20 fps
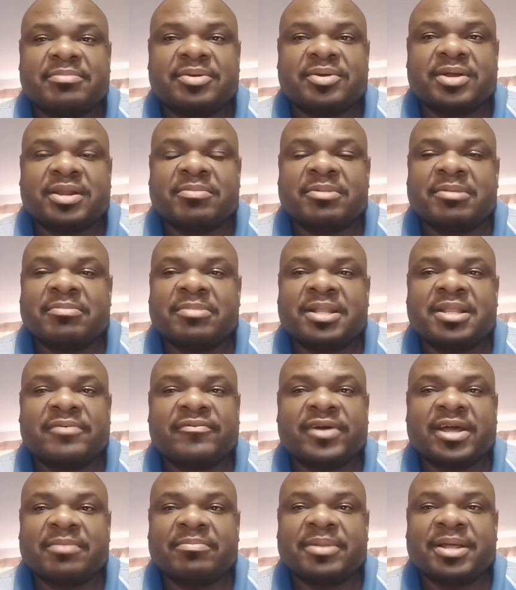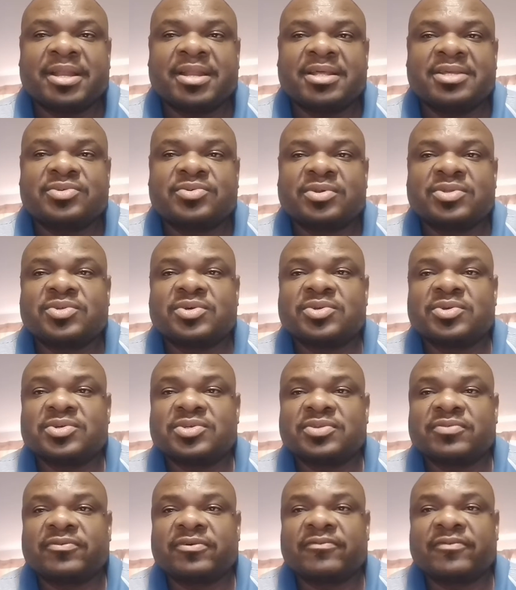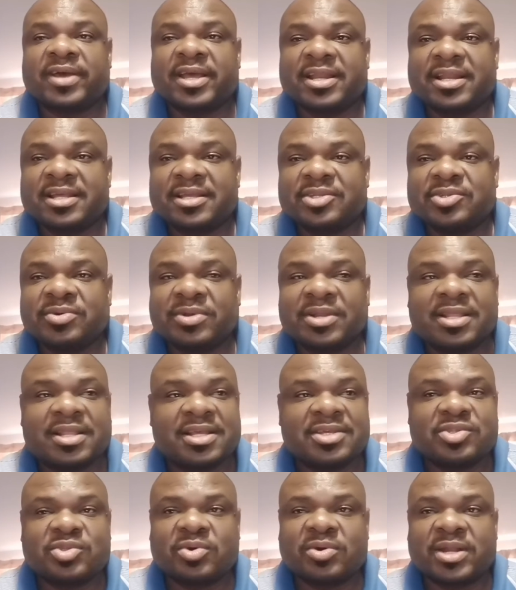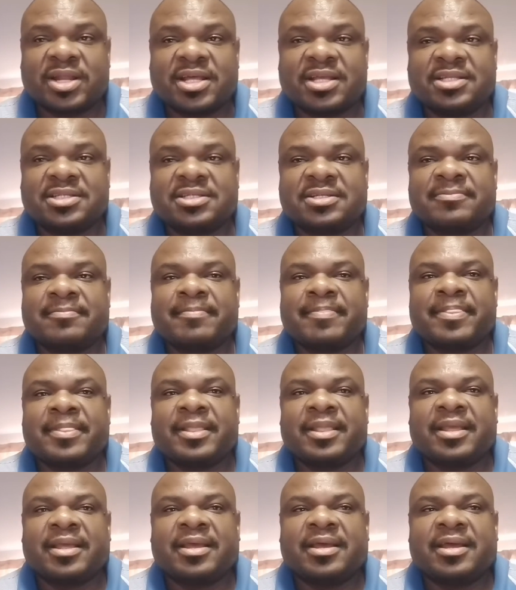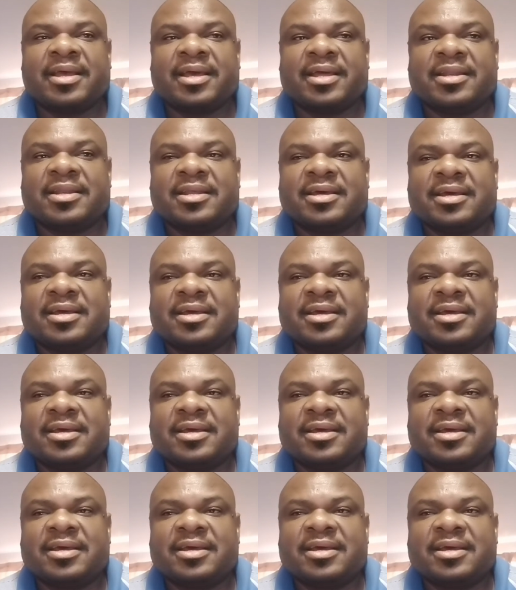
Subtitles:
Remember, the file plan is also used for filing during the storage and